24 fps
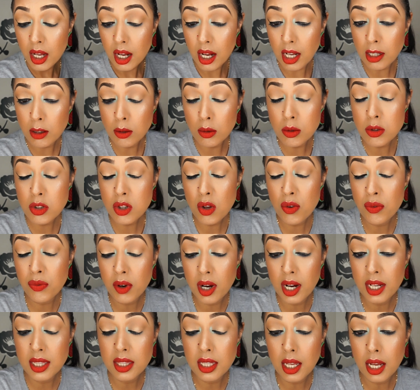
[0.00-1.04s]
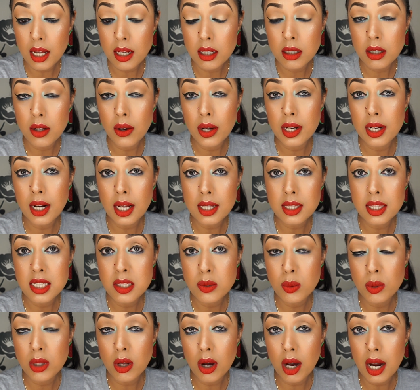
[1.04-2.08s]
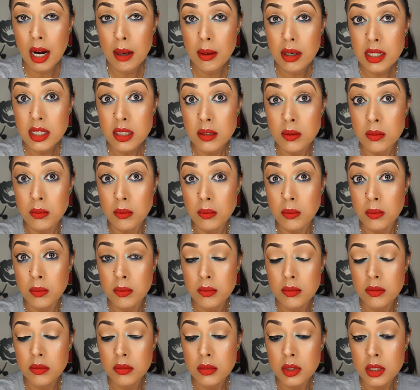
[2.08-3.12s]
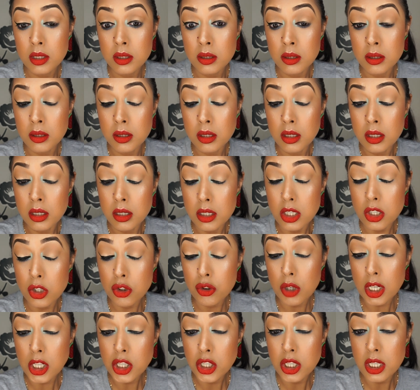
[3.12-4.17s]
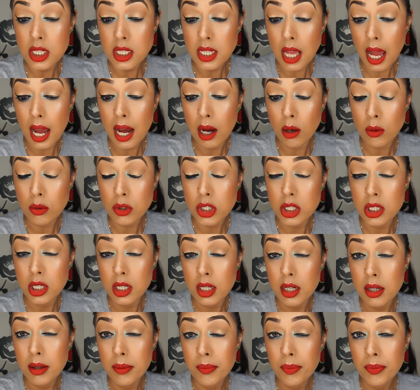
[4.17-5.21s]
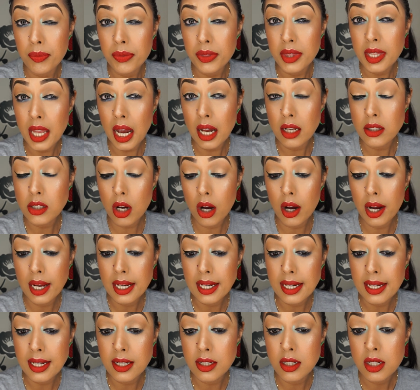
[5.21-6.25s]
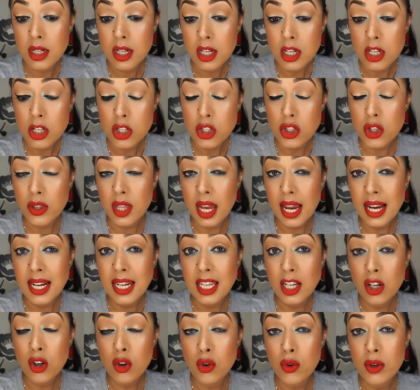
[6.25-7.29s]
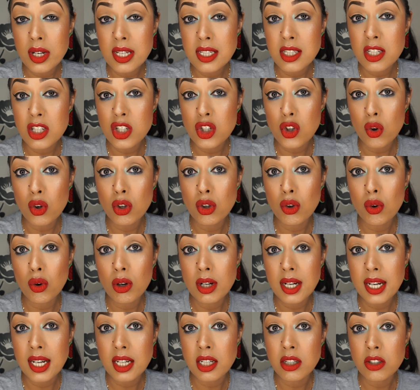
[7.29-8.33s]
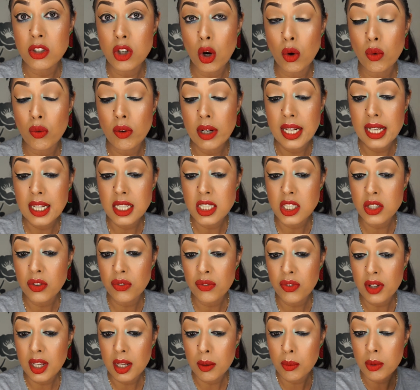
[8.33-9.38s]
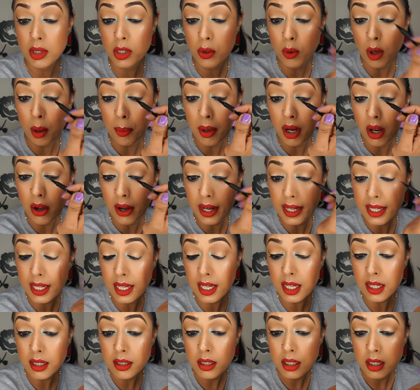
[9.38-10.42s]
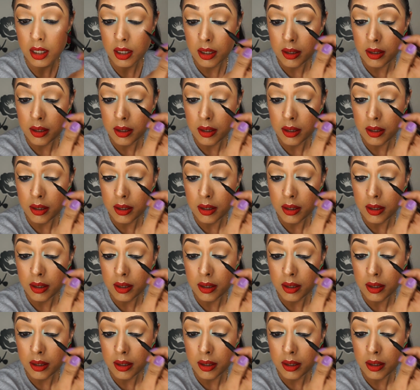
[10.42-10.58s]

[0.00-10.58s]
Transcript: I also find that going like this with your eyebrows stretches out that eyelid so that any creases on your lid don't really interfere with you applying it.